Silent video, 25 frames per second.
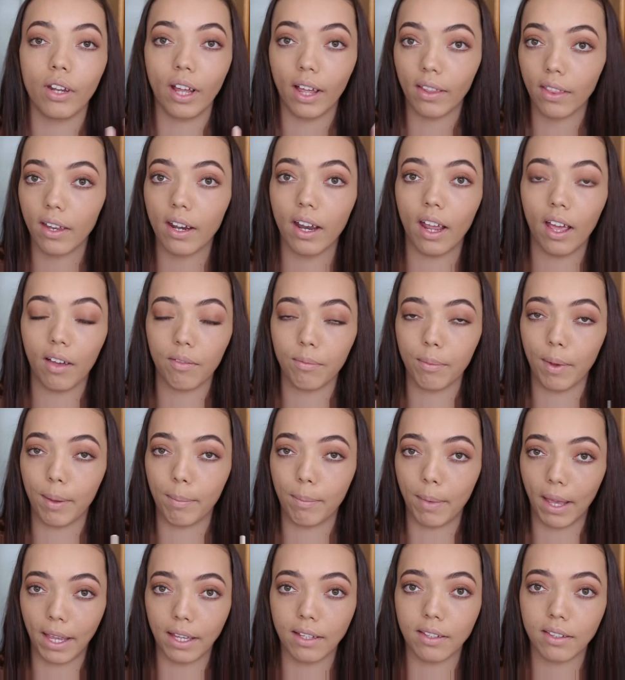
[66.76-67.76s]
now that I have my
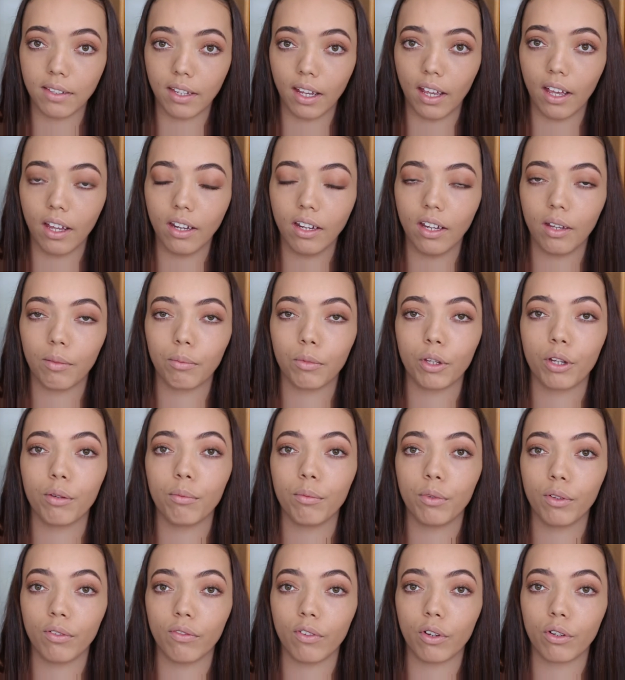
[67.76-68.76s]
base down, I'm going to
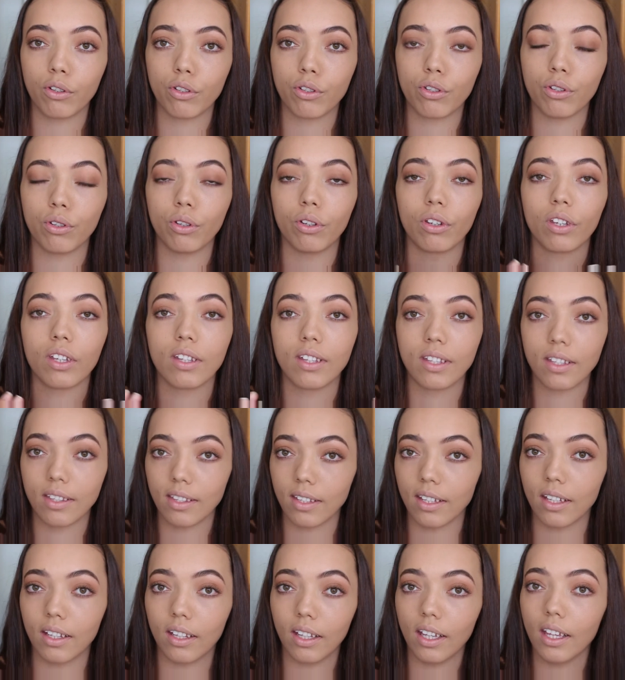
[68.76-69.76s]
move on to
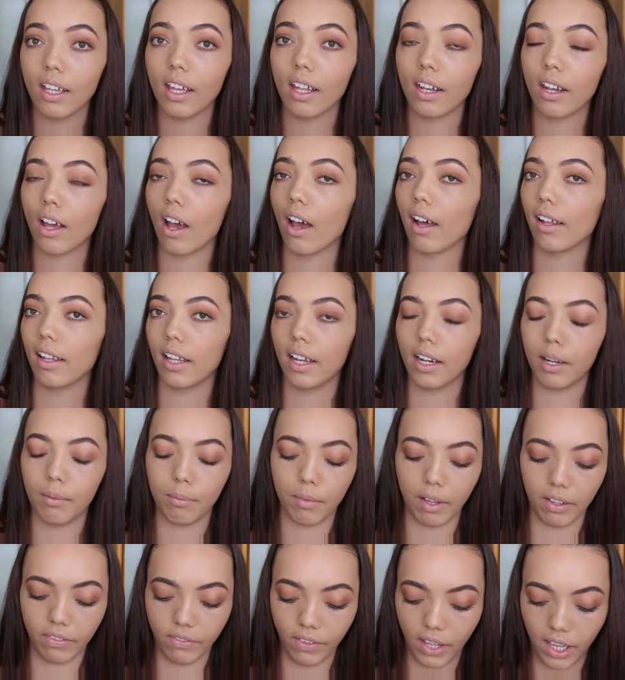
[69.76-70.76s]
concealing and highlighting
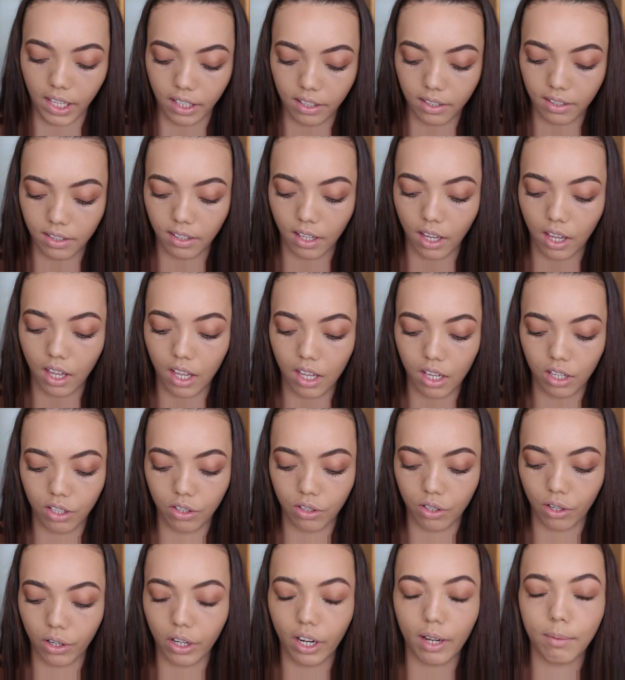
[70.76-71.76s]
my face.
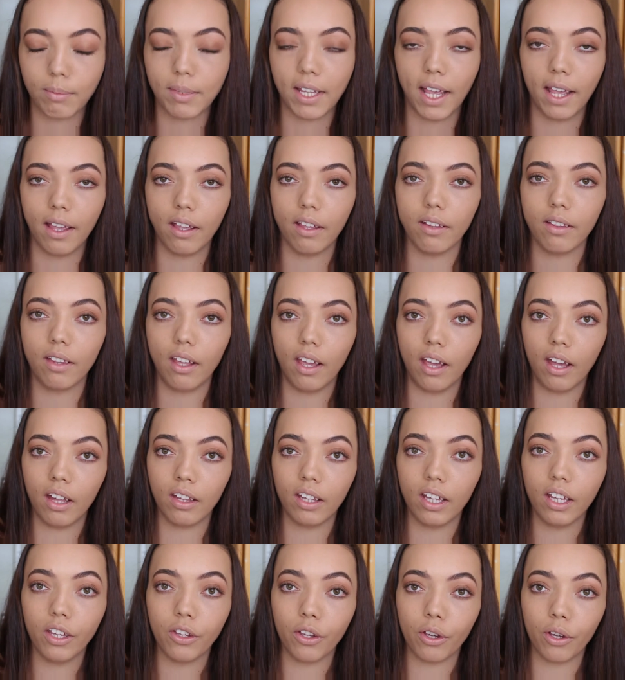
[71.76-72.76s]
So I'm taking the
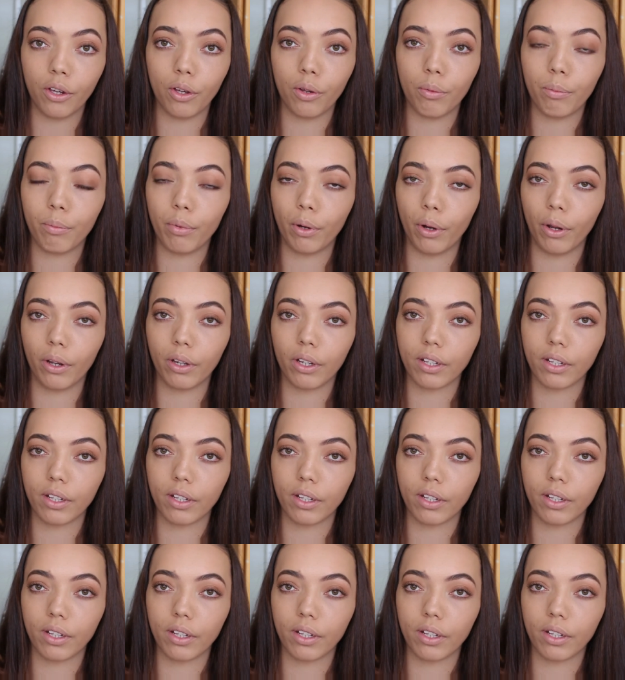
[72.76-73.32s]
LA Girl Pro